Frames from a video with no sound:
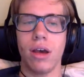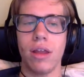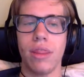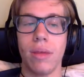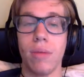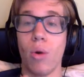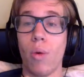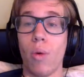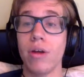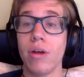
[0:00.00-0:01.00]
the
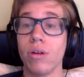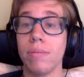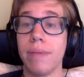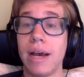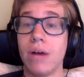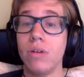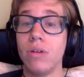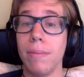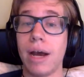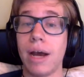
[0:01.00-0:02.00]
Moana group
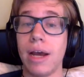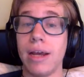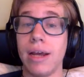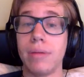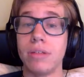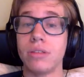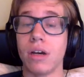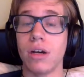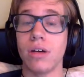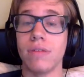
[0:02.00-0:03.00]
bound by a bunch
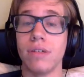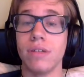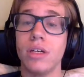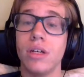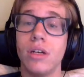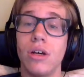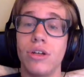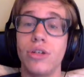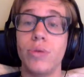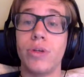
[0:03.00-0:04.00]
of
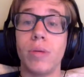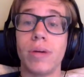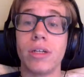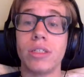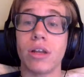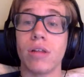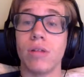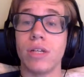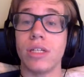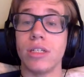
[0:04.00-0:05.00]
YouTubers,
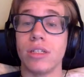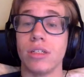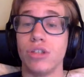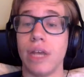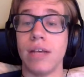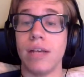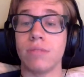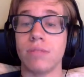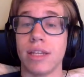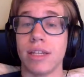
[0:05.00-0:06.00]
including
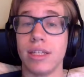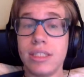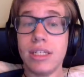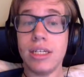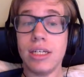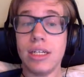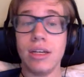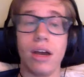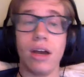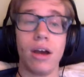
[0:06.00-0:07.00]
James and
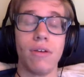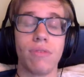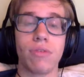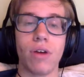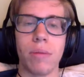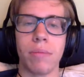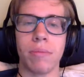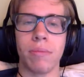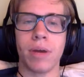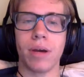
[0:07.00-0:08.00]
Lizzie
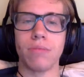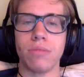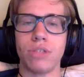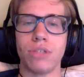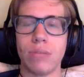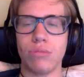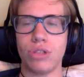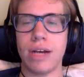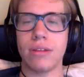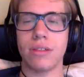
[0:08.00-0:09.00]
from James
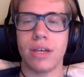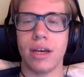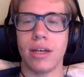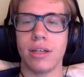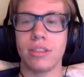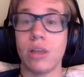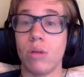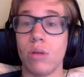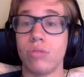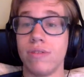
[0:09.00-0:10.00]
Chats and
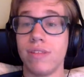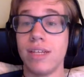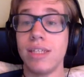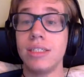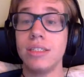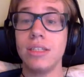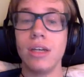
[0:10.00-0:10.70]
Soundproof Liz.